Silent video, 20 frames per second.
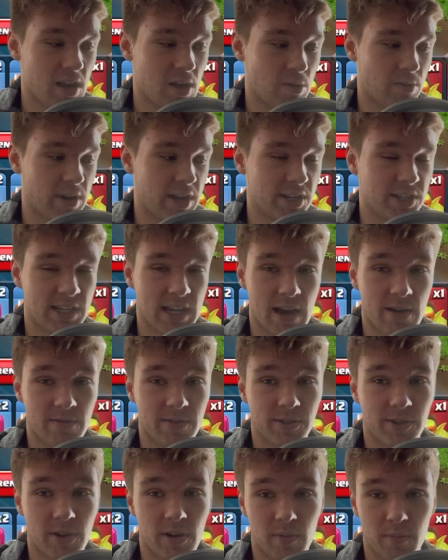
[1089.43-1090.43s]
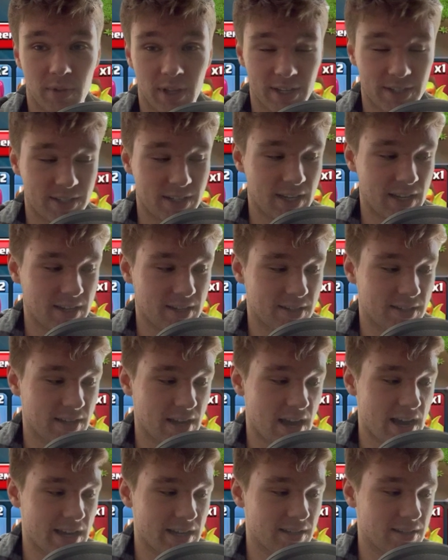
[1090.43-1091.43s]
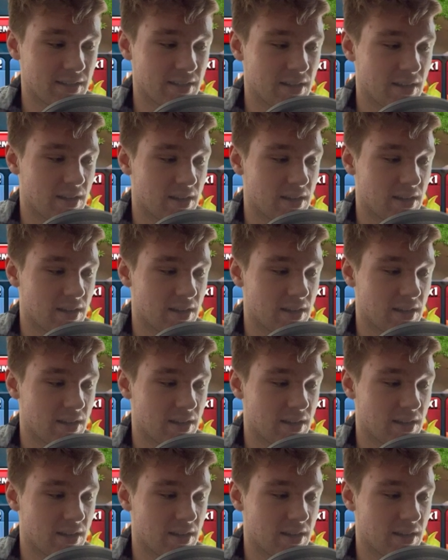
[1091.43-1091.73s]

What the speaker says: rage towers are a blessing in disguise.